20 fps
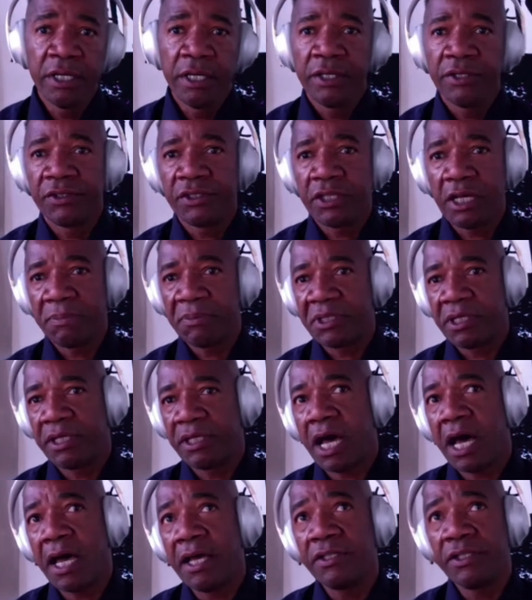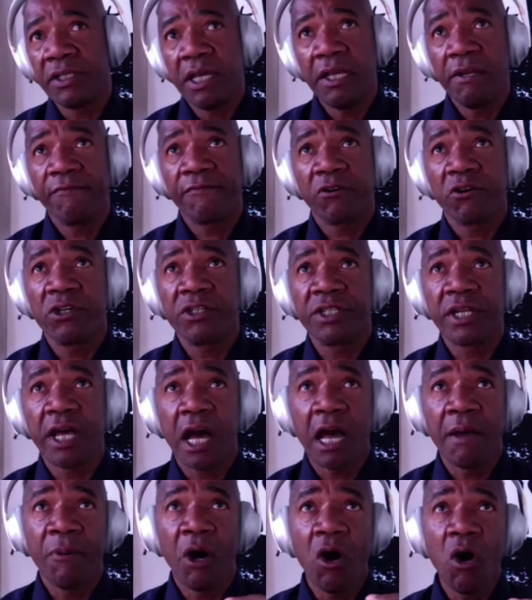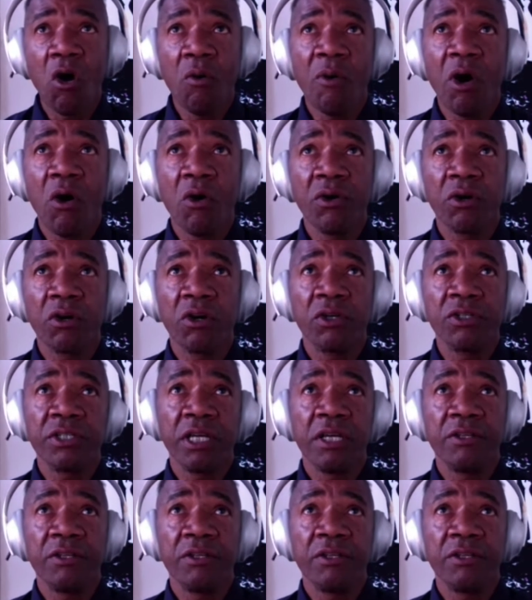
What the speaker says: subsidizing first-time homeowners